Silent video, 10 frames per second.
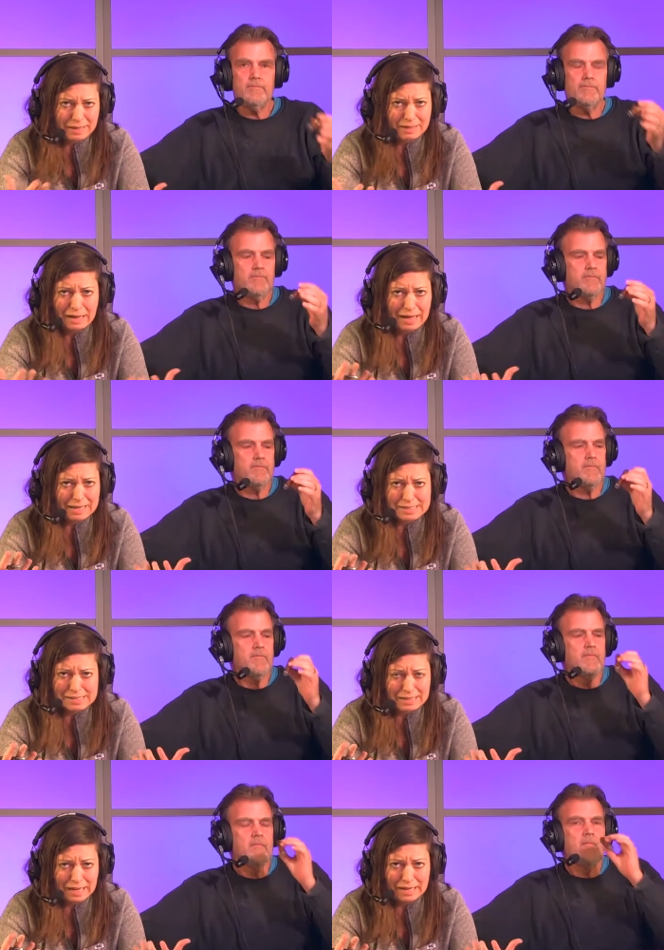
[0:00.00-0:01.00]
Speaker 1: And honest
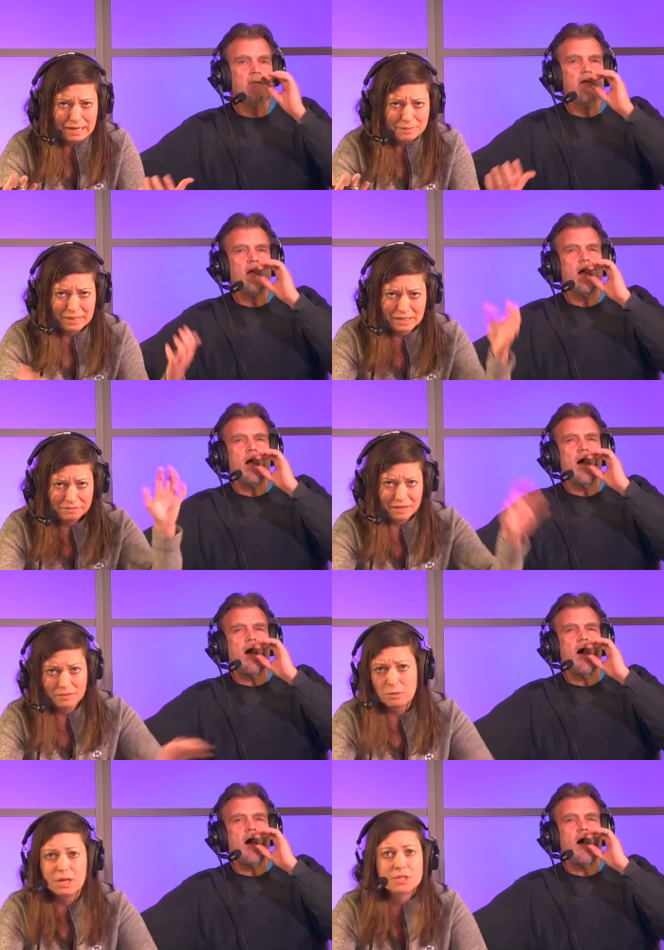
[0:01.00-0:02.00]
to God, I mean, if you
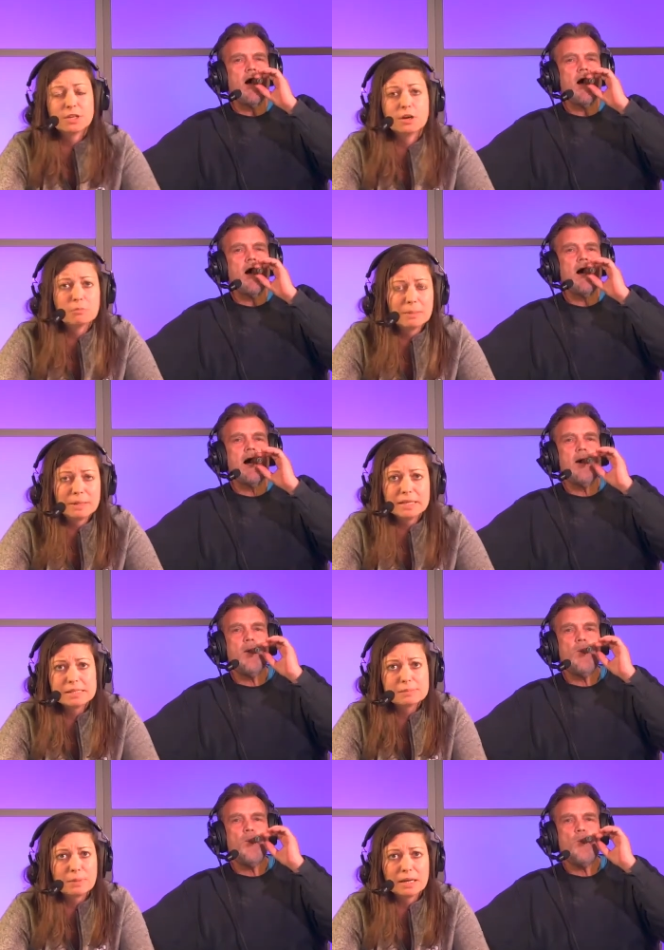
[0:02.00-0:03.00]
haven't watched the Home
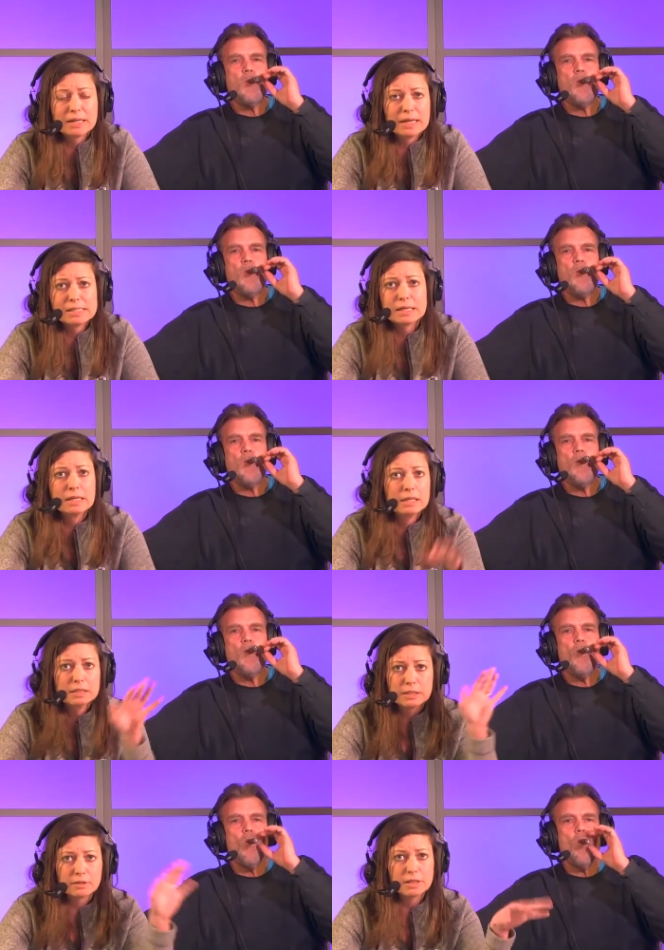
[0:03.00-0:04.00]
Remedies podcast,
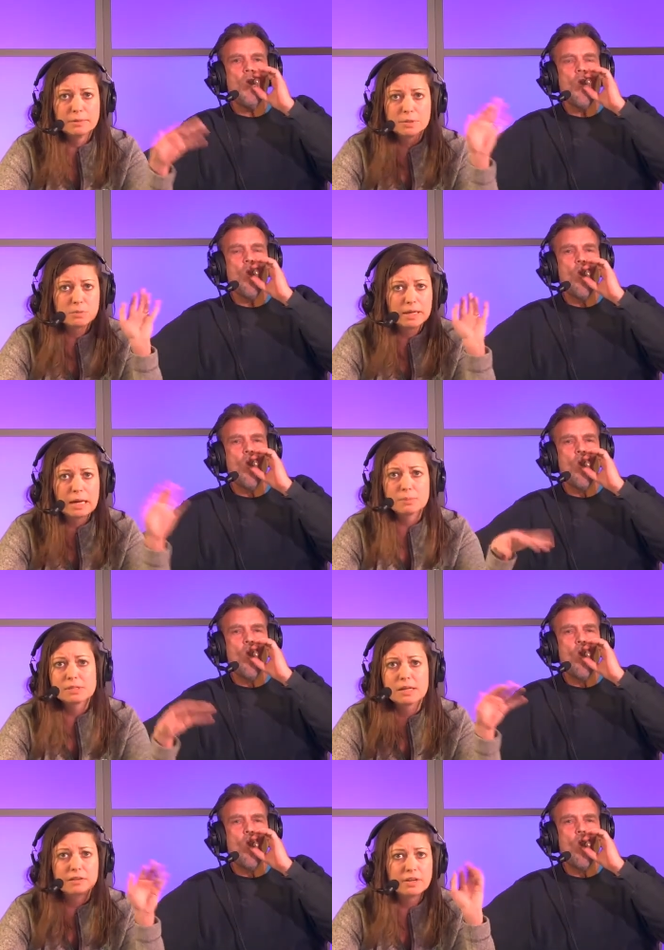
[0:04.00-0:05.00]
literally between apple
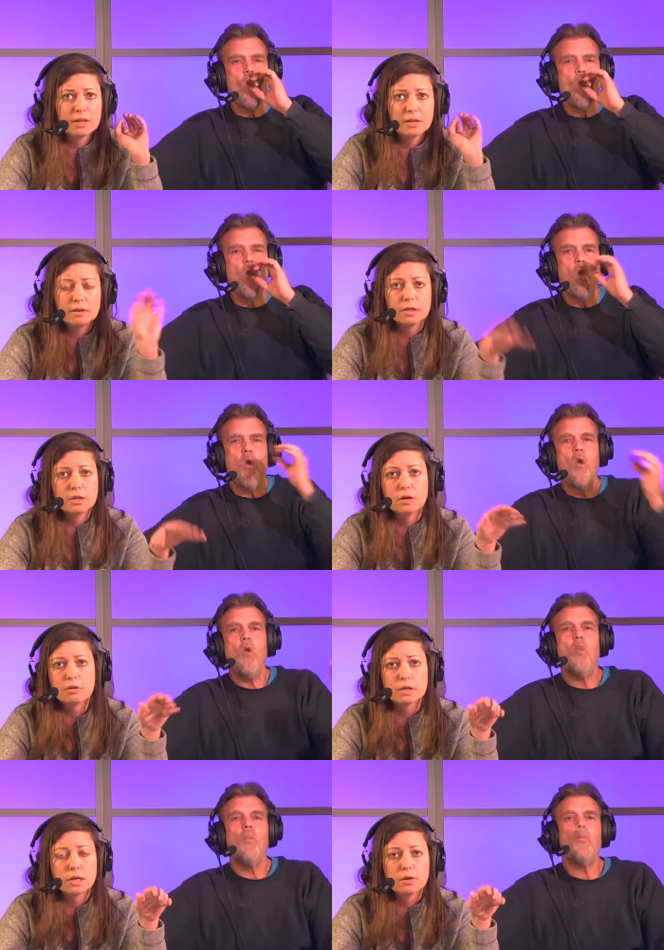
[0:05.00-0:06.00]
cider vinegar and
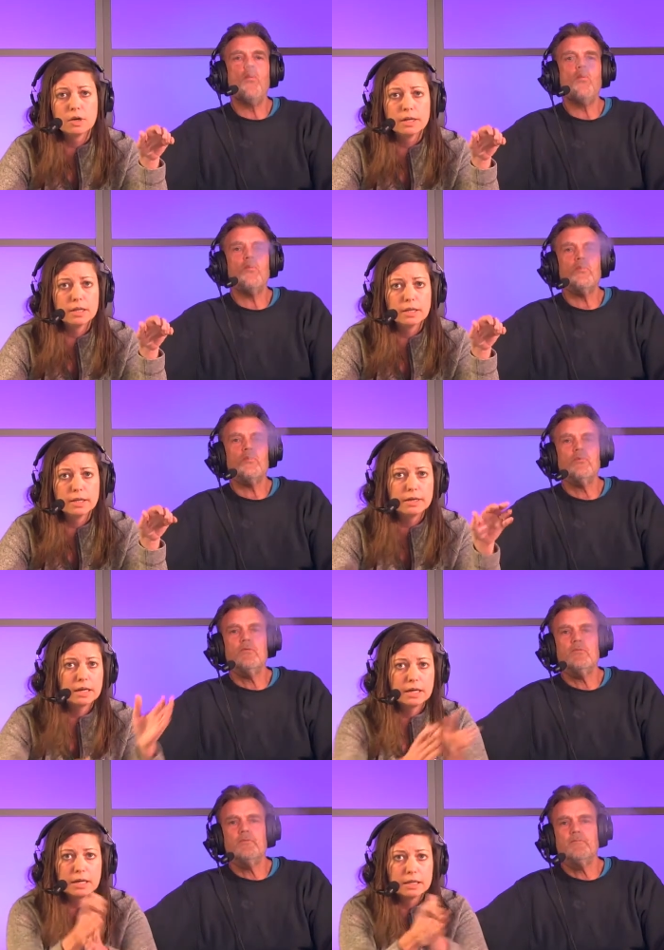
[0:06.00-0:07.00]
coconut oil and
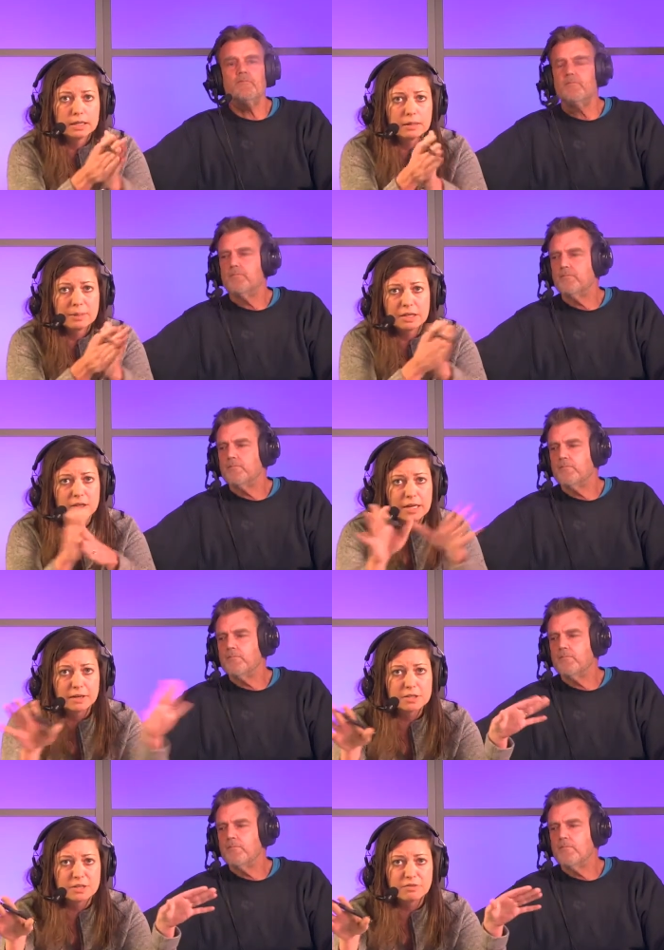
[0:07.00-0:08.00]
a little bit of good
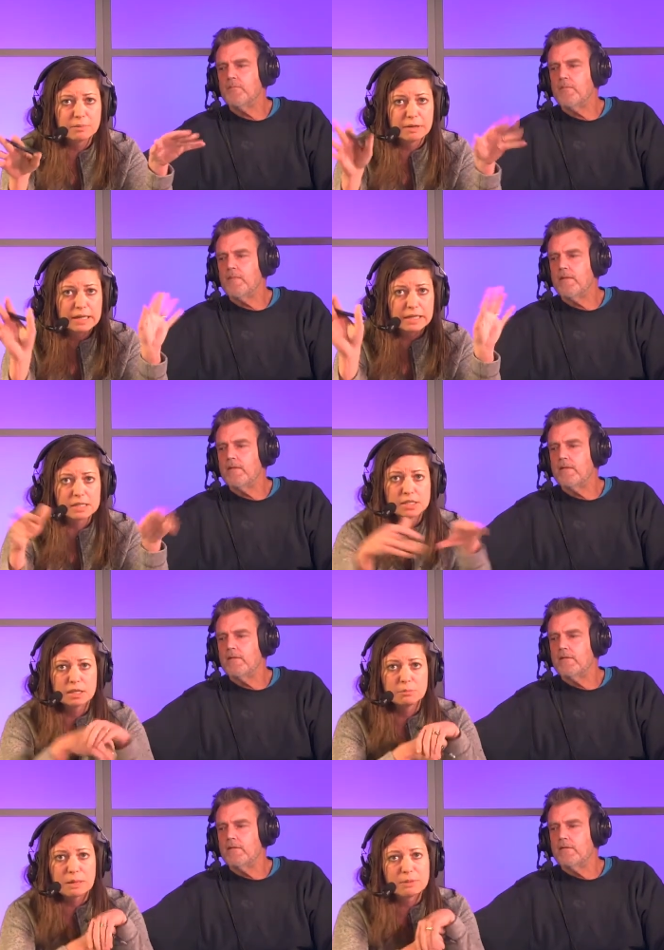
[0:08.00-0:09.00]
energy from your hands, you
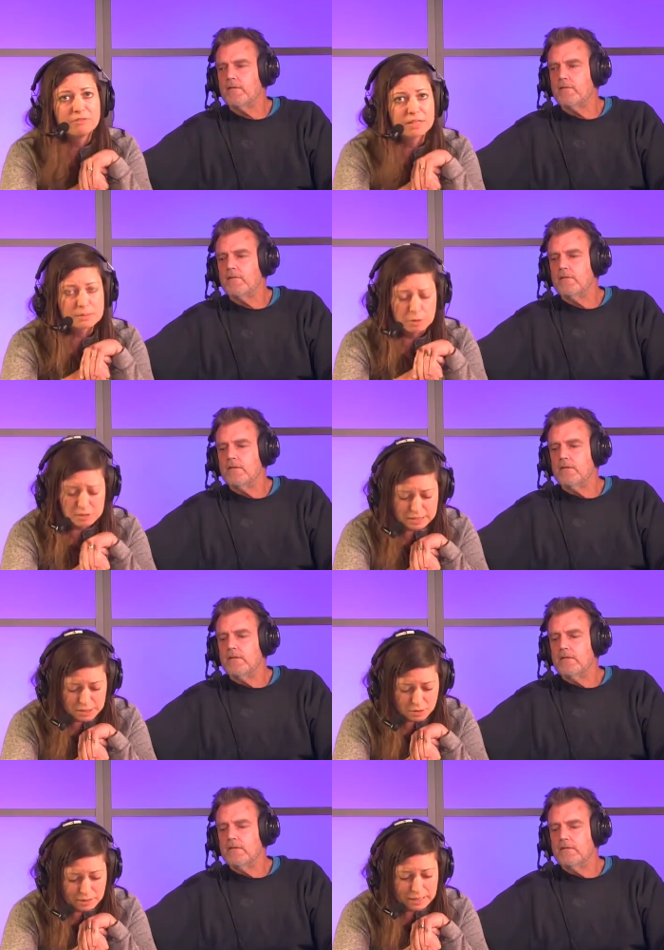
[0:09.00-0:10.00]
can probably fix most
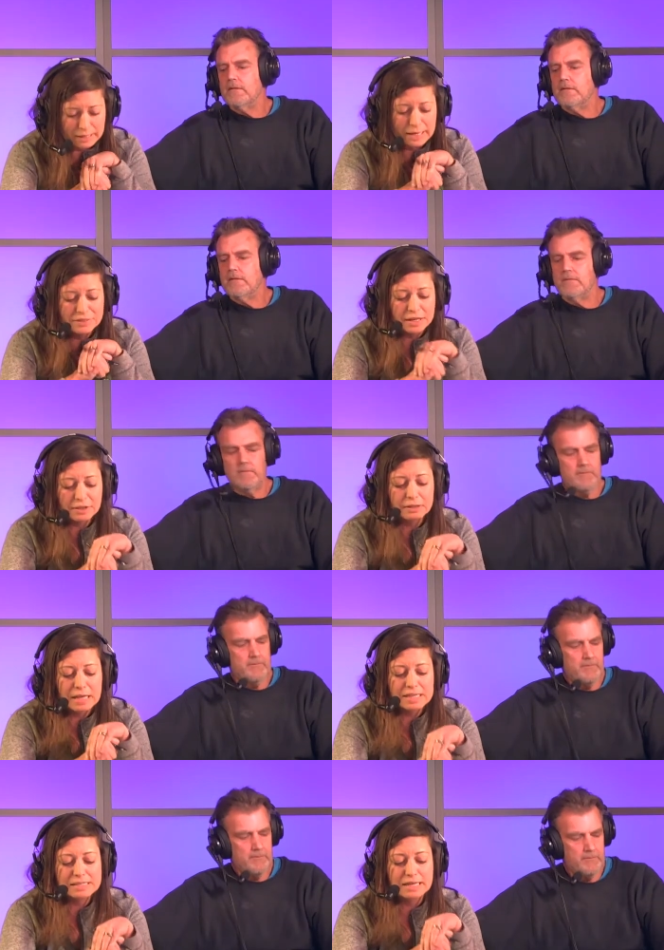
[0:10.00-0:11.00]
things going on. And the other
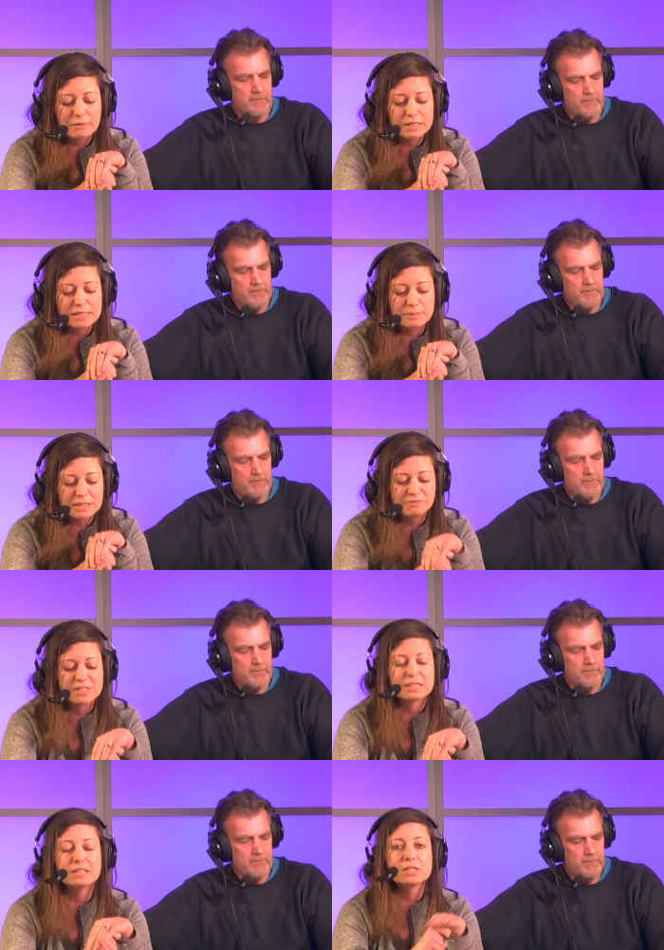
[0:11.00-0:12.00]
last thing I want to say about the
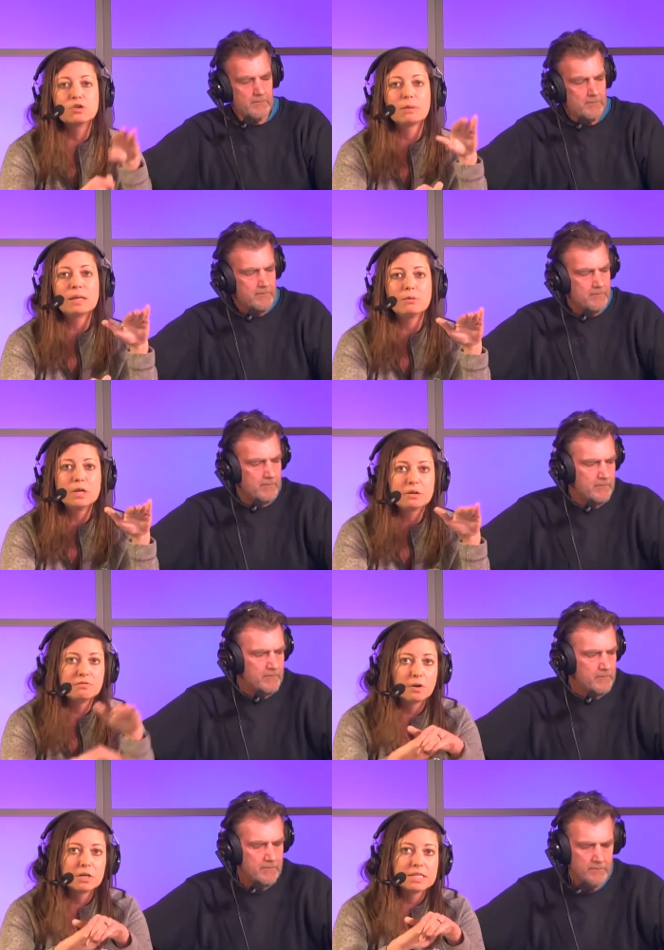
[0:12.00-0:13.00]
physical is normally when you're
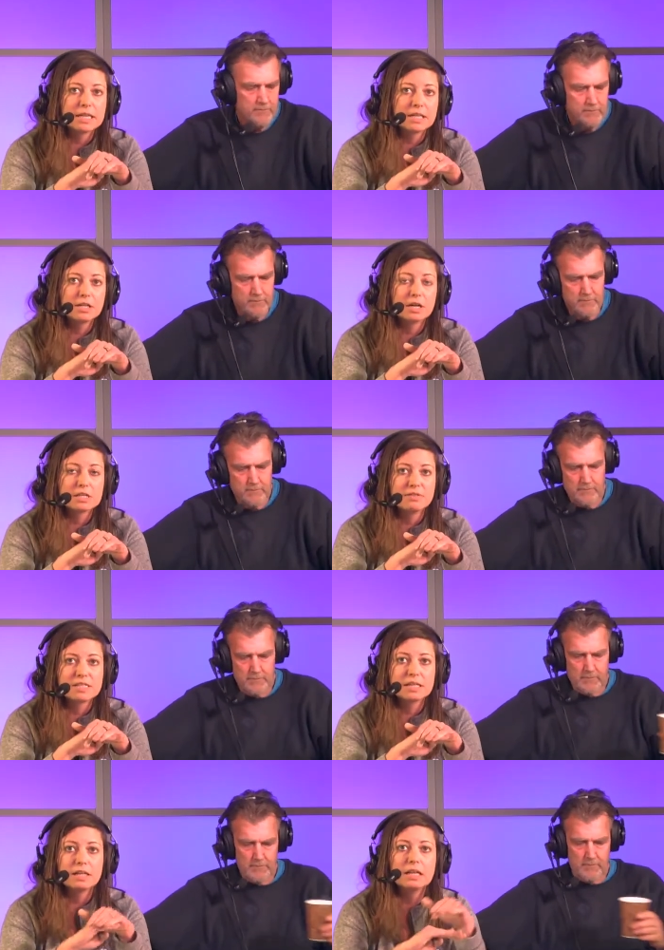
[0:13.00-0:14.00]
focusing on the dog's
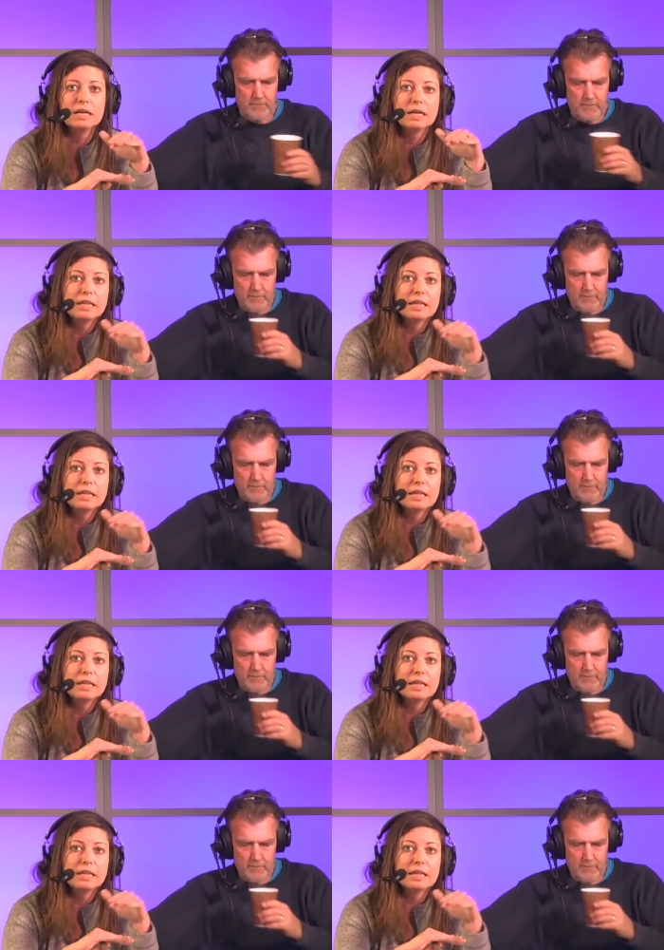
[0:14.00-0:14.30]
physical,